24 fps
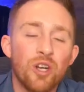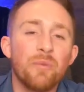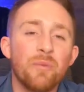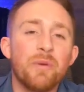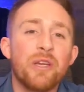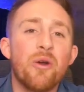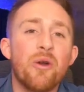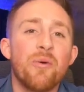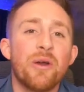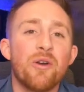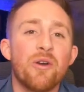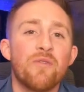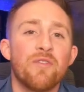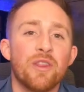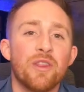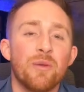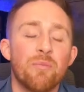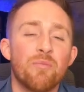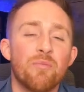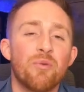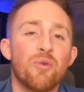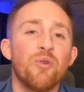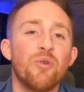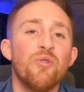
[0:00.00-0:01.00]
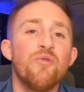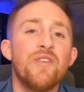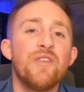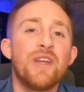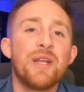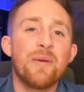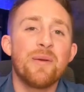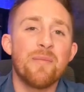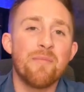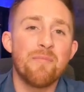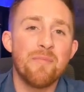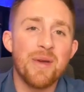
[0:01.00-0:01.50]
We're going to be going over the
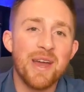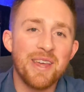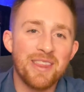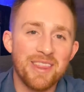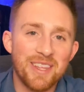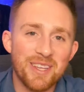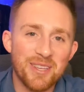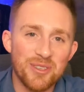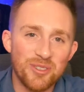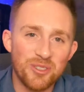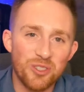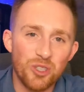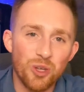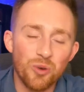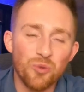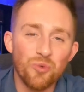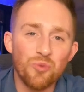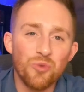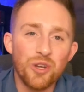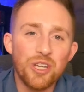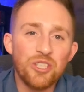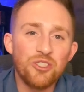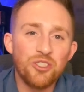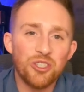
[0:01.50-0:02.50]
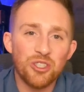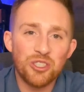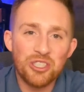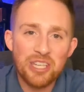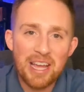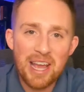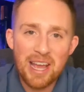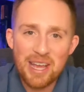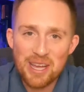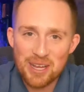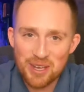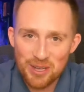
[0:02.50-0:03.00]
proven method to rid your
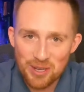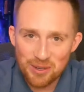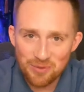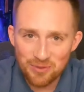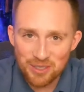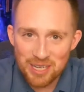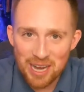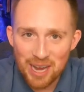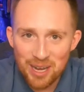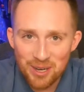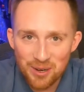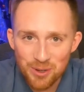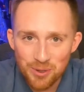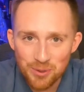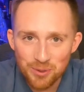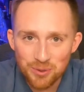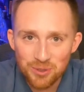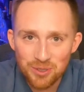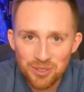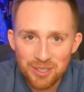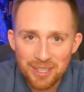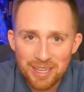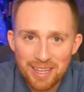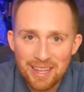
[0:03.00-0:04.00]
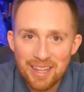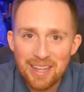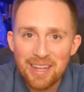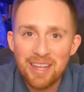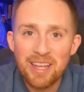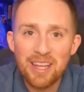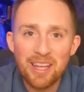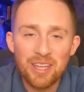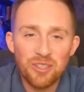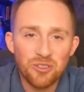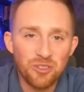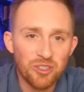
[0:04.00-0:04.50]
tank of dinos
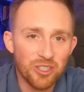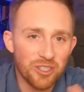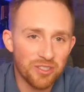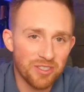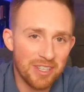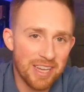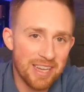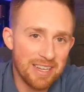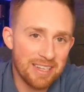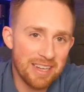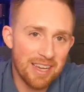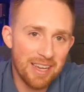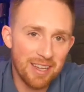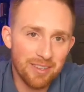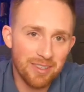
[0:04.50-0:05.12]
in just 8